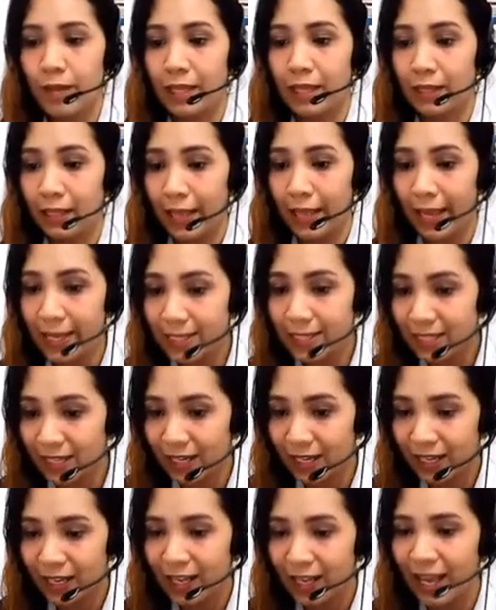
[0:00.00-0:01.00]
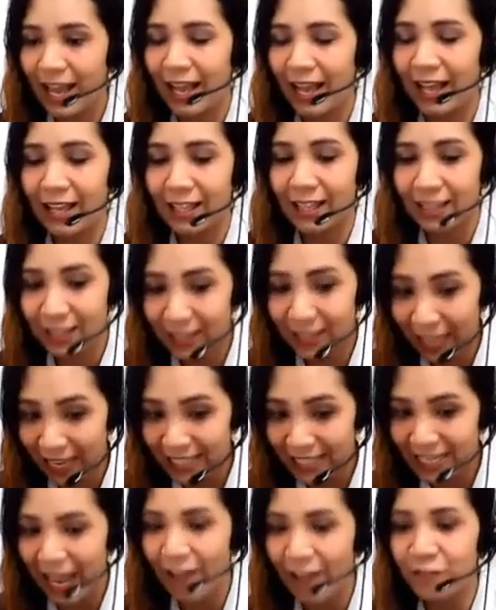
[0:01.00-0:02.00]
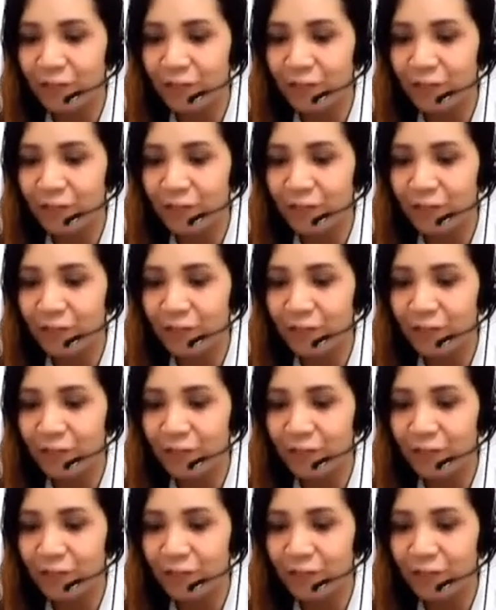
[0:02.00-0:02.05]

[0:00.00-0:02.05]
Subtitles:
go to bed late every